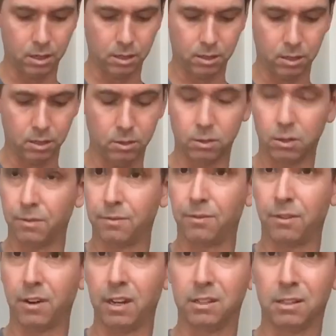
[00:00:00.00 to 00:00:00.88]
to use a
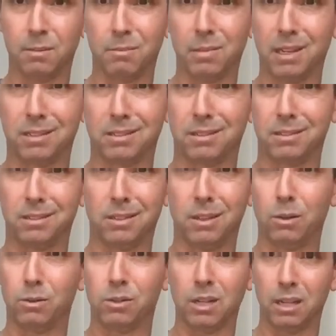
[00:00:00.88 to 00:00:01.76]
phrase that makes
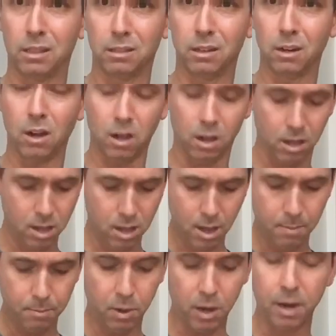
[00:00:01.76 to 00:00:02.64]
no sense at all.
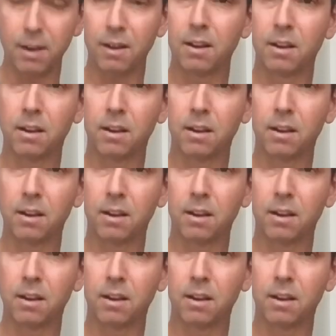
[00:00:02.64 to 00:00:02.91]
But